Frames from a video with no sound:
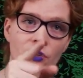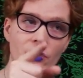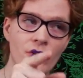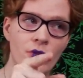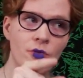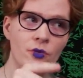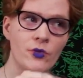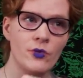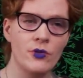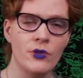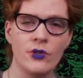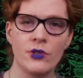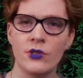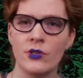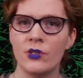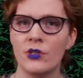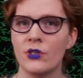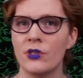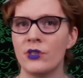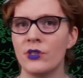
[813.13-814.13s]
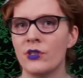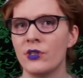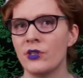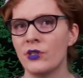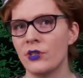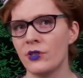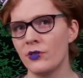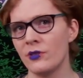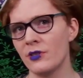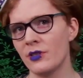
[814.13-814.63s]
you
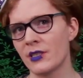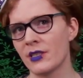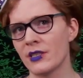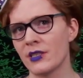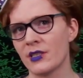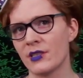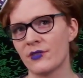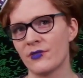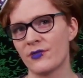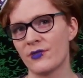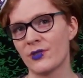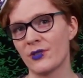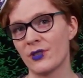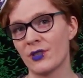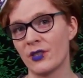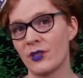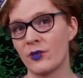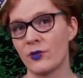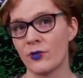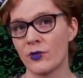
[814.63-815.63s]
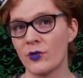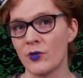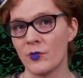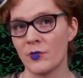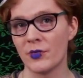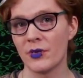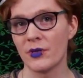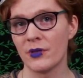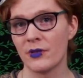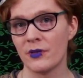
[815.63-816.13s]
do this for a
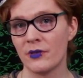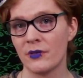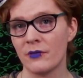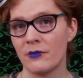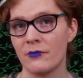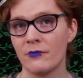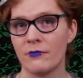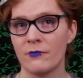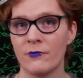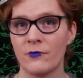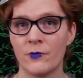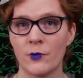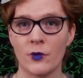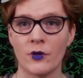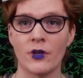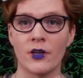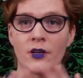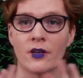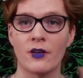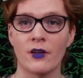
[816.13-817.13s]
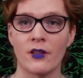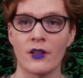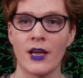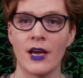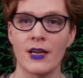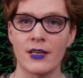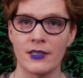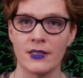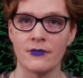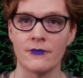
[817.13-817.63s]
group, for a
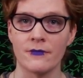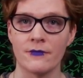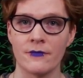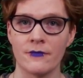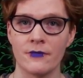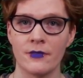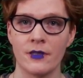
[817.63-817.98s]
collective,